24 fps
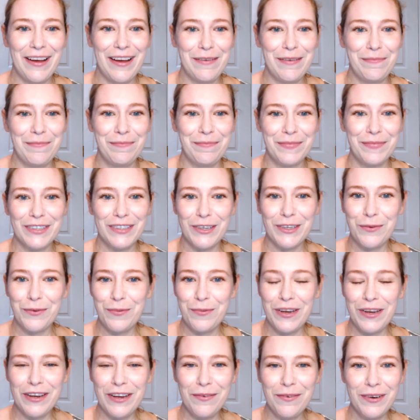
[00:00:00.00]
So
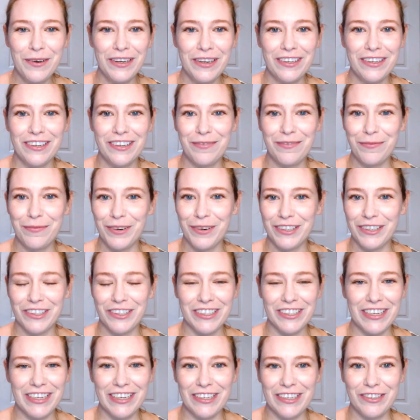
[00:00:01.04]
we're just
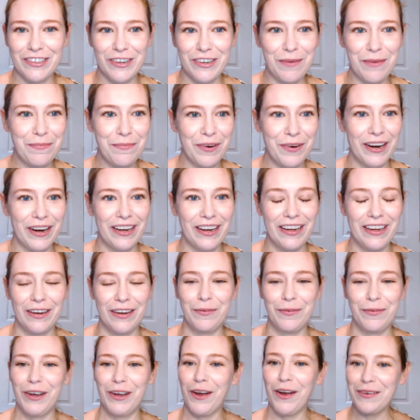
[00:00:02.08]
going to jump right in.
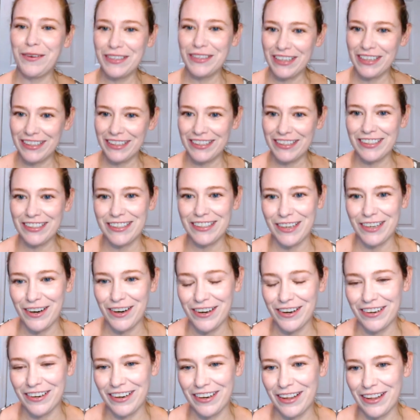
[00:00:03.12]
We always like to
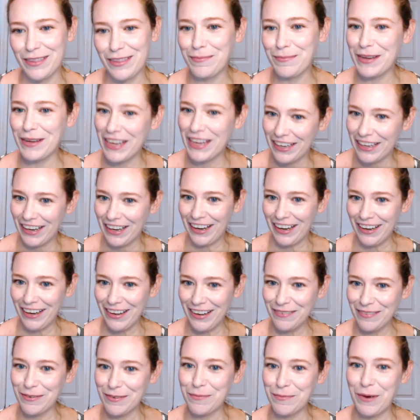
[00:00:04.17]
start at the beginning
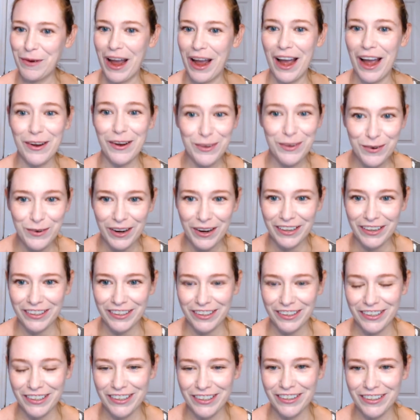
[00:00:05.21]
from how you got
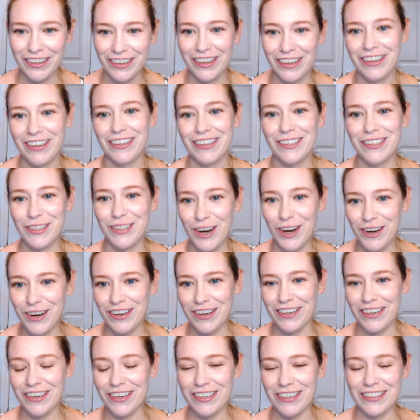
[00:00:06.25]
your start in
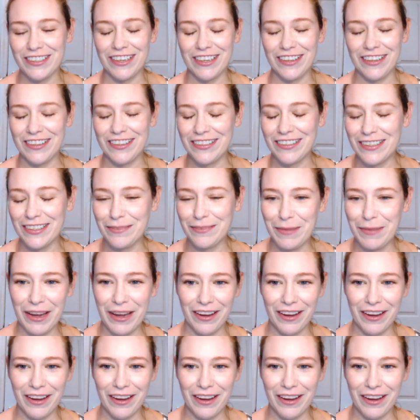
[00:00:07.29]
nursing. This is my